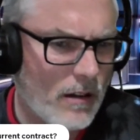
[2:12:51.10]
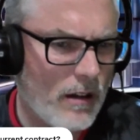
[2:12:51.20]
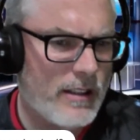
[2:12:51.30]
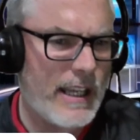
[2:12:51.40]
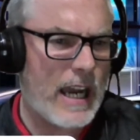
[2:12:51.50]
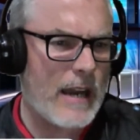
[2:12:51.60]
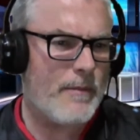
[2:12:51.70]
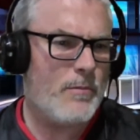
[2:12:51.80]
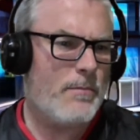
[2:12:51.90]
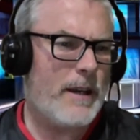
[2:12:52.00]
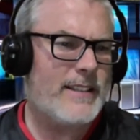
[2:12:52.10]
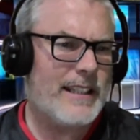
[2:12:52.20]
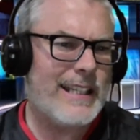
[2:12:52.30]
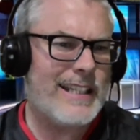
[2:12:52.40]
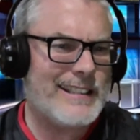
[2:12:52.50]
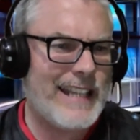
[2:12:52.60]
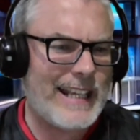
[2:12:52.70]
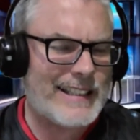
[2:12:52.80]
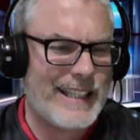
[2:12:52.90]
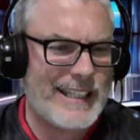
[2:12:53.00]
Is it up? Basically, his
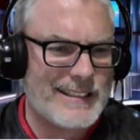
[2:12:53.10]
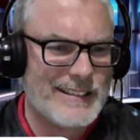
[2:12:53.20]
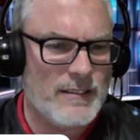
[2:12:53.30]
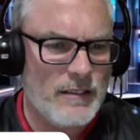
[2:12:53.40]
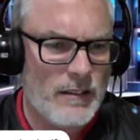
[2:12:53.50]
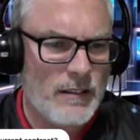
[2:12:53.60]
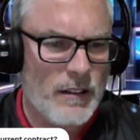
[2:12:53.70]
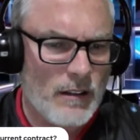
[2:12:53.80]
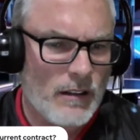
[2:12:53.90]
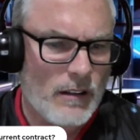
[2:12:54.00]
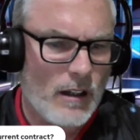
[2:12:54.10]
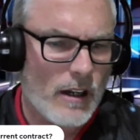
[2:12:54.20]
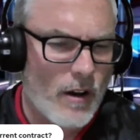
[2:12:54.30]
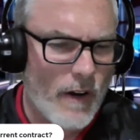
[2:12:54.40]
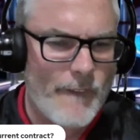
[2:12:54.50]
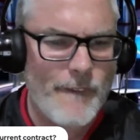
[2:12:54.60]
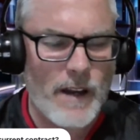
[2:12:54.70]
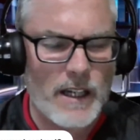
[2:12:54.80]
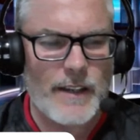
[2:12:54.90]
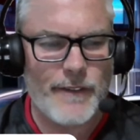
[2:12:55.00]
next season, I got a
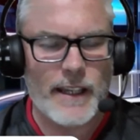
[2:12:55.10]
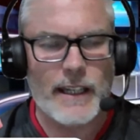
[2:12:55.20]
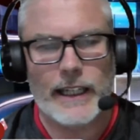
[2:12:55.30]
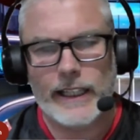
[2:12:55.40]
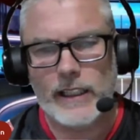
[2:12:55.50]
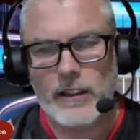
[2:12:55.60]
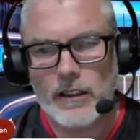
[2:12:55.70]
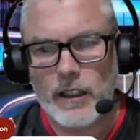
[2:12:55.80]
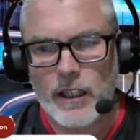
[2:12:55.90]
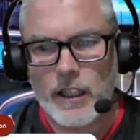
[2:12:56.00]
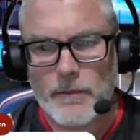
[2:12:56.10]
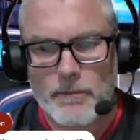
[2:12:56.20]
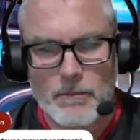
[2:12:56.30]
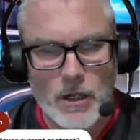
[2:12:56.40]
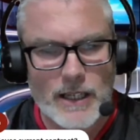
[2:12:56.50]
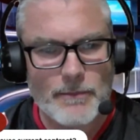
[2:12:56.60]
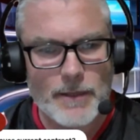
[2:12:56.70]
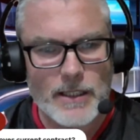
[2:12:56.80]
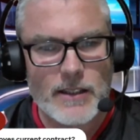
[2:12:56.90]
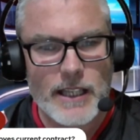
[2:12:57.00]
funny feeling. It might
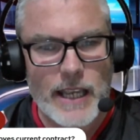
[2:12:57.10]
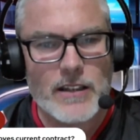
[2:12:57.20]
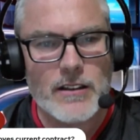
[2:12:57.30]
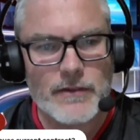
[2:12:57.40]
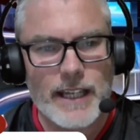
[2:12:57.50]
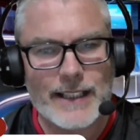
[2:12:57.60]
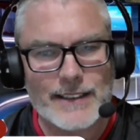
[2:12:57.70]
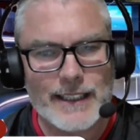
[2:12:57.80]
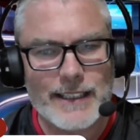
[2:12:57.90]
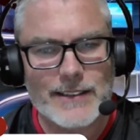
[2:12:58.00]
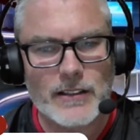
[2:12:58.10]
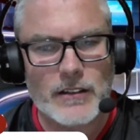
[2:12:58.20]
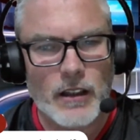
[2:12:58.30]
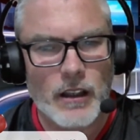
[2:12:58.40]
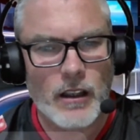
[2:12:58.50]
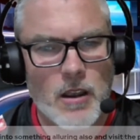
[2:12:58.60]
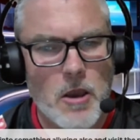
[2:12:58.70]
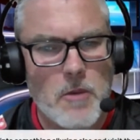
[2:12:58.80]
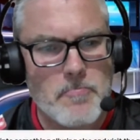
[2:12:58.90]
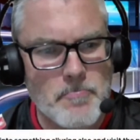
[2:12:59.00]
be the end of next season.
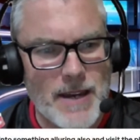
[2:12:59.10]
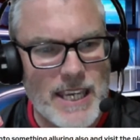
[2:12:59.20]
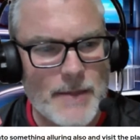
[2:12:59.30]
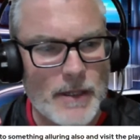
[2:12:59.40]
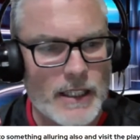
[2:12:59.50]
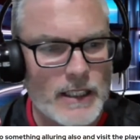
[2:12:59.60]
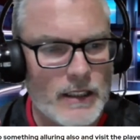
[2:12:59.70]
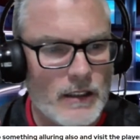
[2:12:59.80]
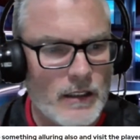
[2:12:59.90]
Maybe.